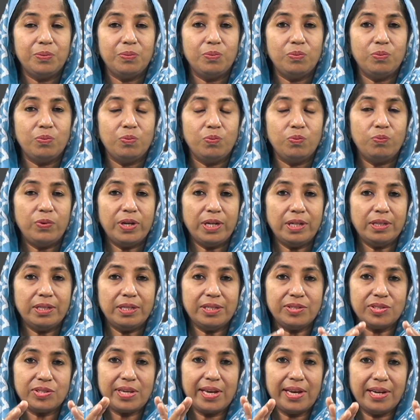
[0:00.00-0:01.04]
When
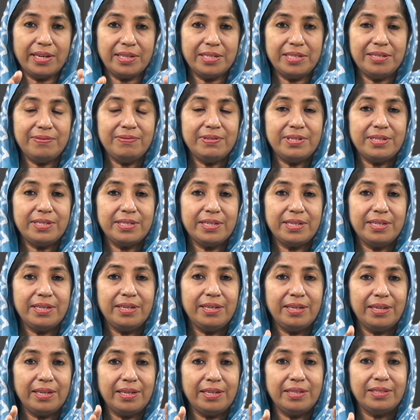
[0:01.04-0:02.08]
this activity
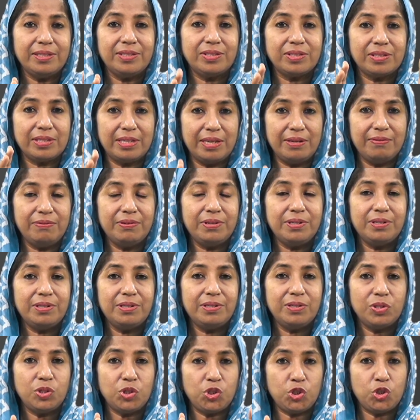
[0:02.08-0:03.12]
is
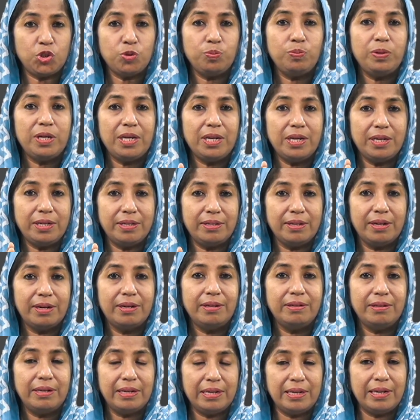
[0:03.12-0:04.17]
given to be
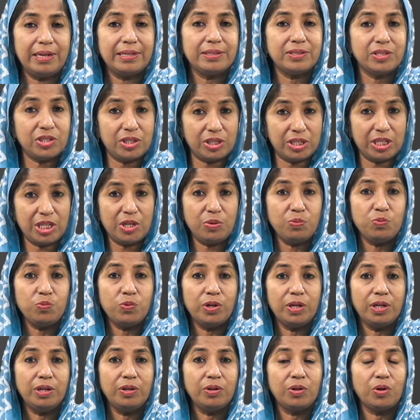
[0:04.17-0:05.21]
done as a
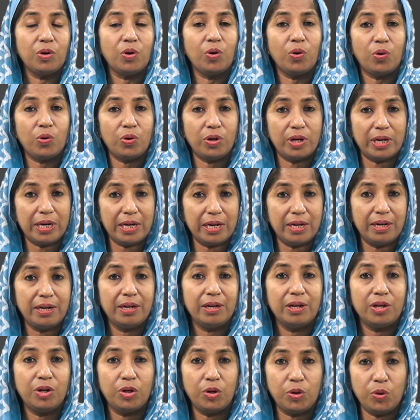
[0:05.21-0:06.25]
teamwork or in a
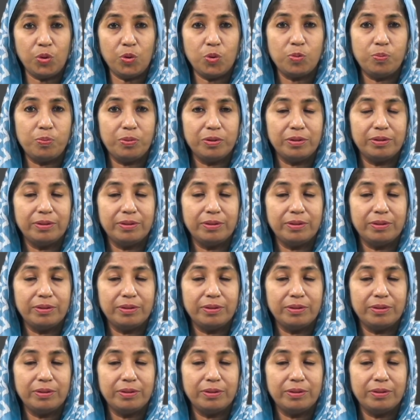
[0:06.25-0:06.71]
group,